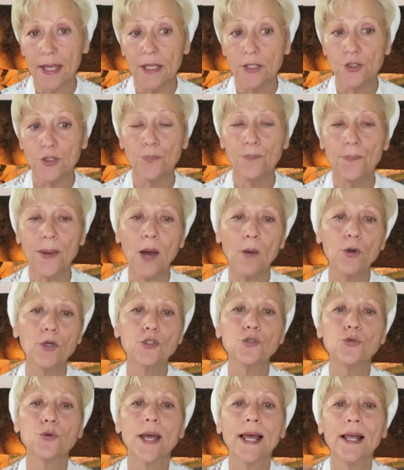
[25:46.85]
The power
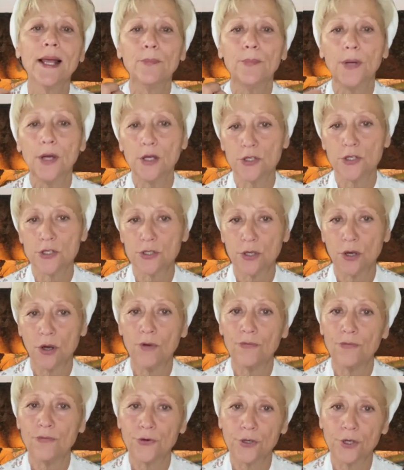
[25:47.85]
to help us
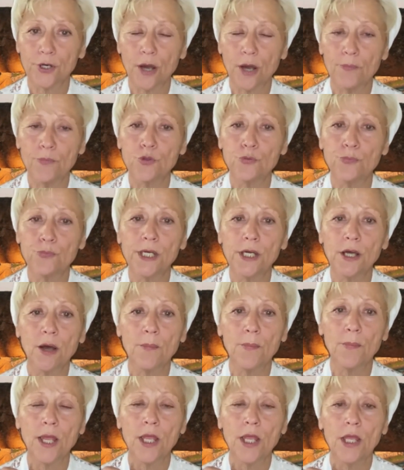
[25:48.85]
overcome, to become